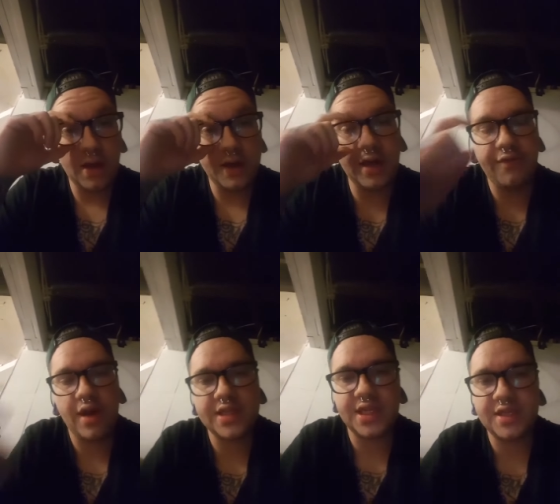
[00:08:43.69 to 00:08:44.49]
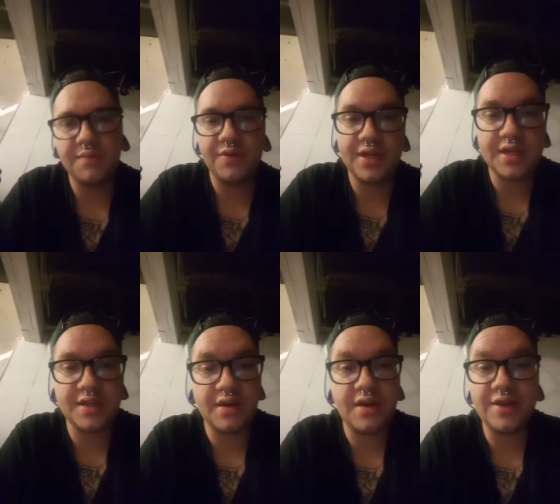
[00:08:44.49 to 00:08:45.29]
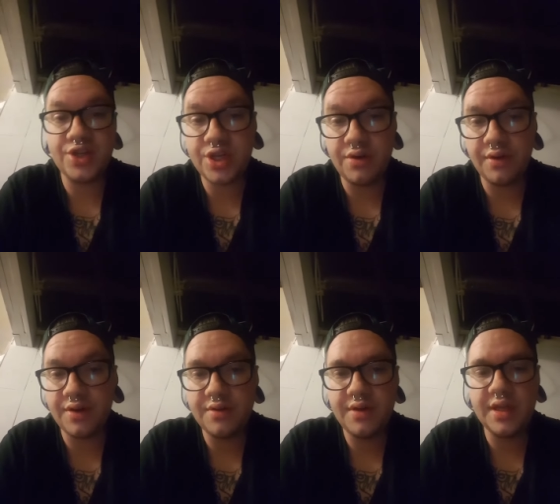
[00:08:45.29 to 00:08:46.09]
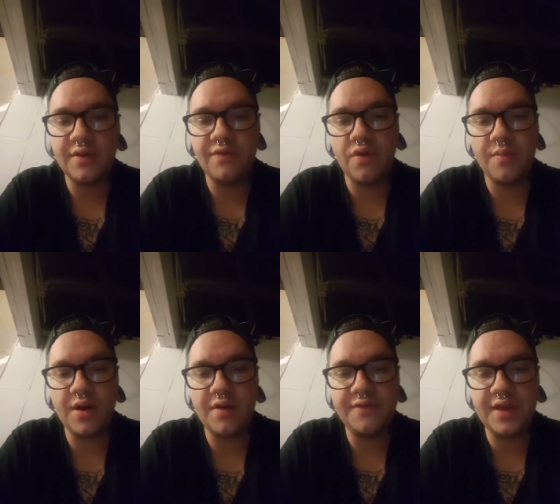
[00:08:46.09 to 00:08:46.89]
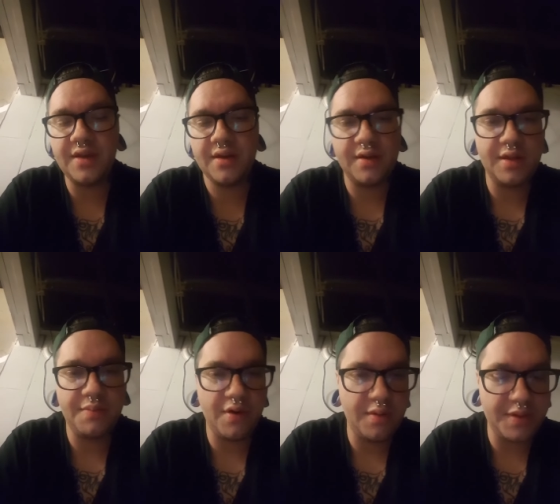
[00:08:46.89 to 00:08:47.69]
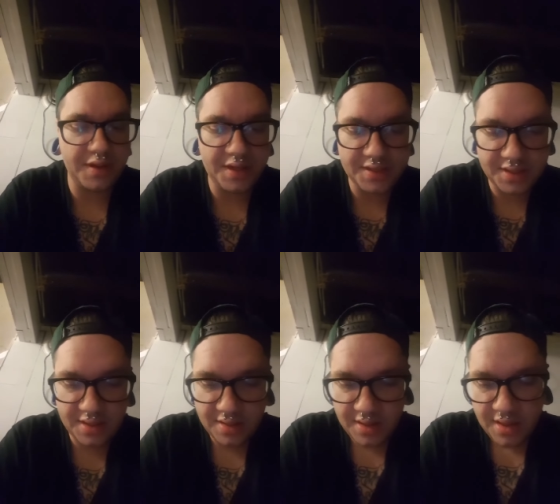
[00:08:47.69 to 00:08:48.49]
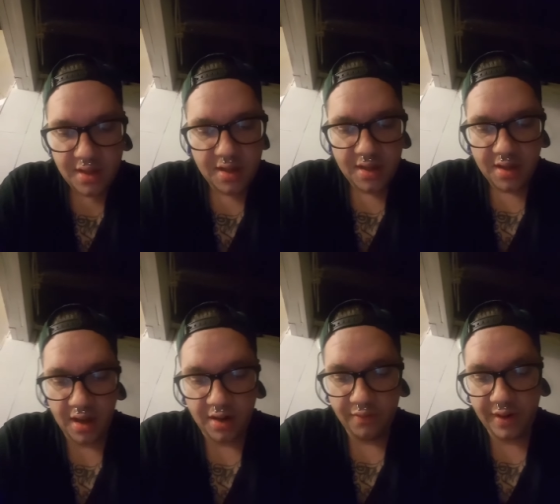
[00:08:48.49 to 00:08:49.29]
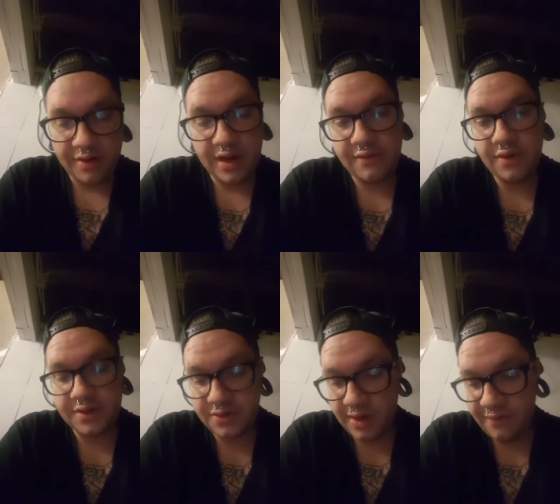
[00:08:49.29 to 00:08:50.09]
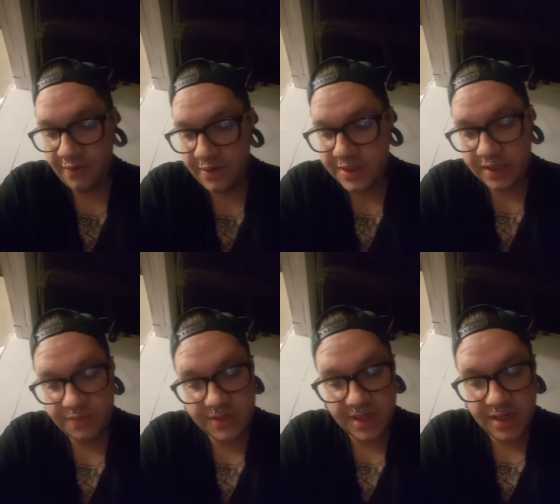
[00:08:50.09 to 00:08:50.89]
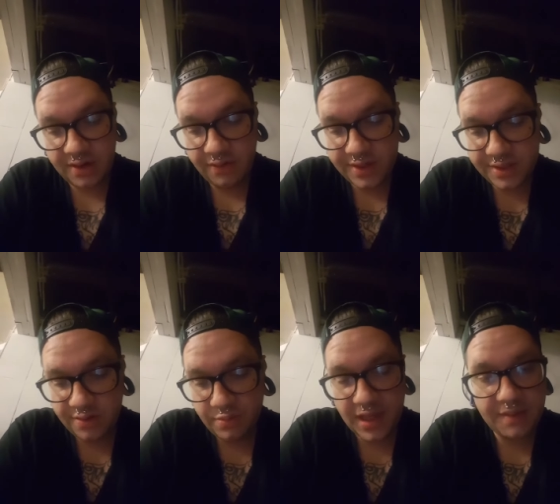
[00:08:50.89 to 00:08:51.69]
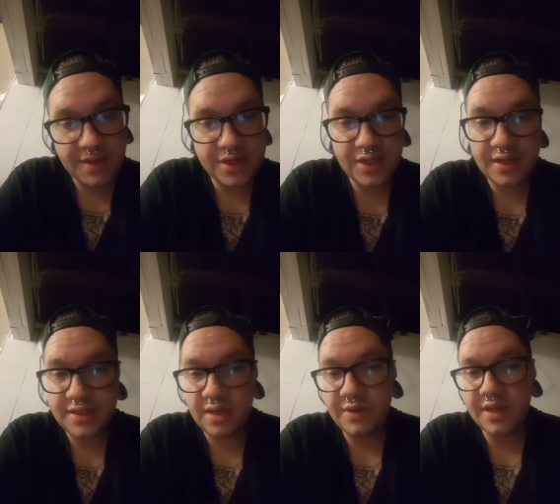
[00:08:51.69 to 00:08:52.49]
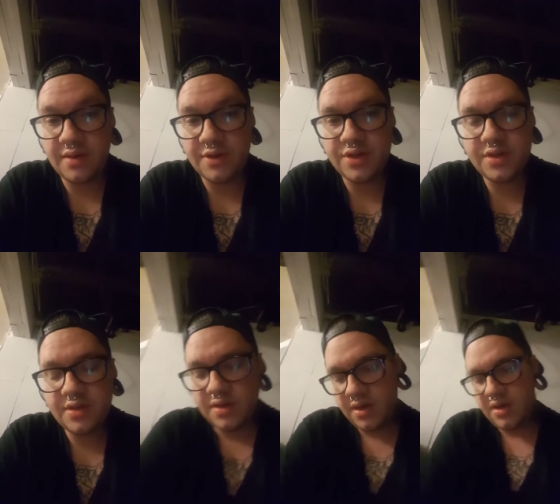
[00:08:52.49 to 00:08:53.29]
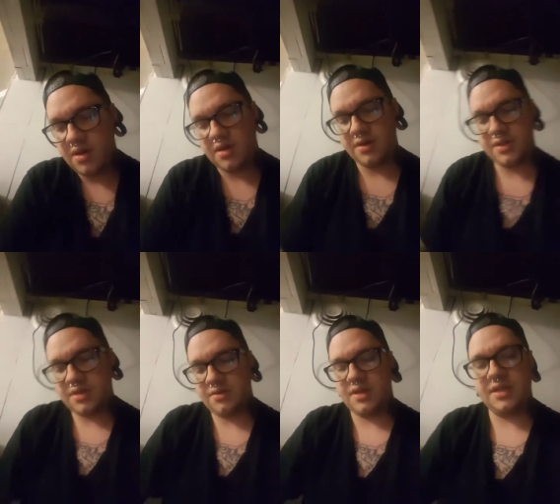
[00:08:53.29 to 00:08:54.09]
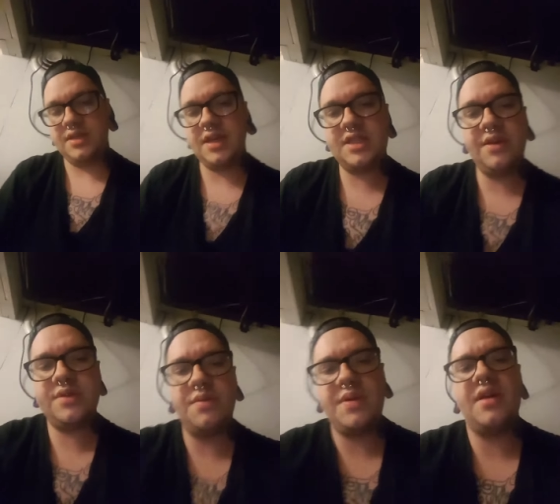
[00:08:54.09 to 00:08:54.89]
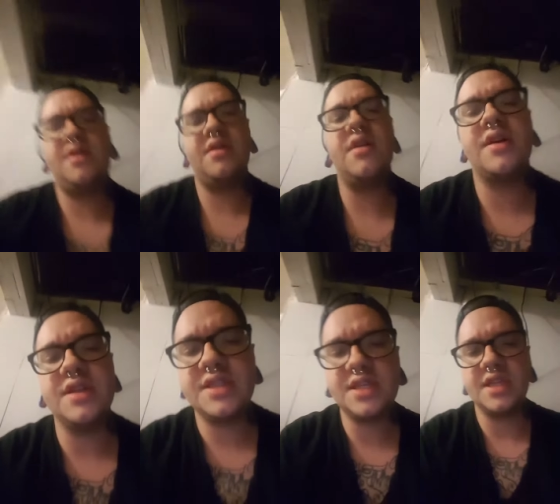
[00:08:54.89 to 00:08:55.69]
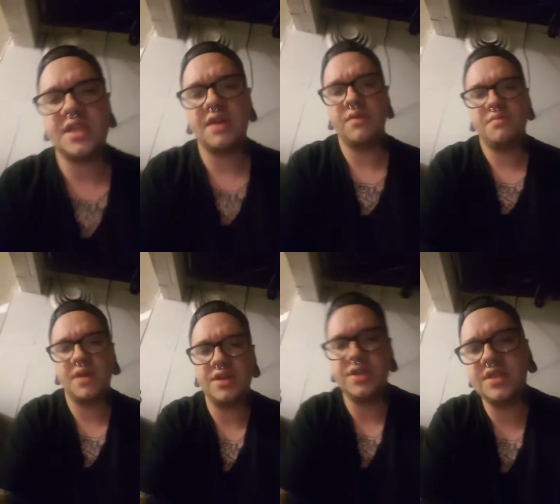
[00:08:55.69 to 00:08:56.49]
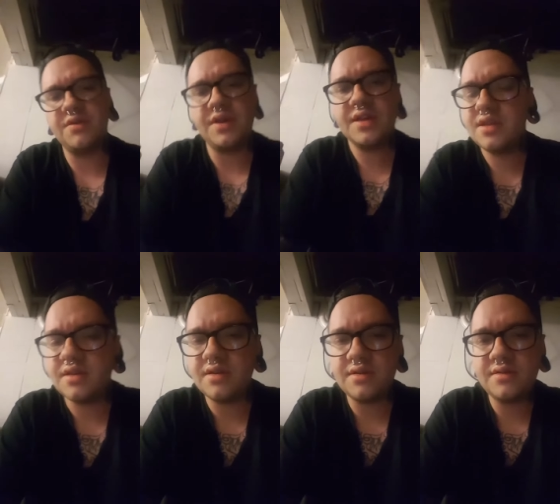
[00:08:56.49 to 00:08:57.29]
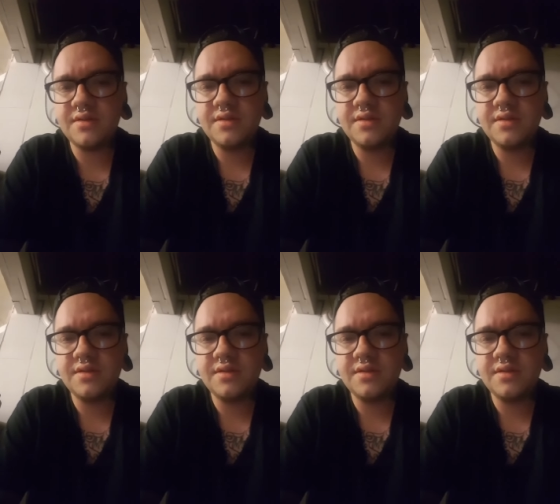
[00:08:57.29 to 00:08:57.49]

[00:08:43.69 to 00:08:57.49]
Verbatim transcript: uh, give her access to Protectica and Shellga in the form of the uh, the Bard abilities. Uh, her Record Dive will also give her a 6% increase to Black Magic and Summon damage. Uh, so that, that seems to be a, a, consistent thing with mages. They'll get, uh,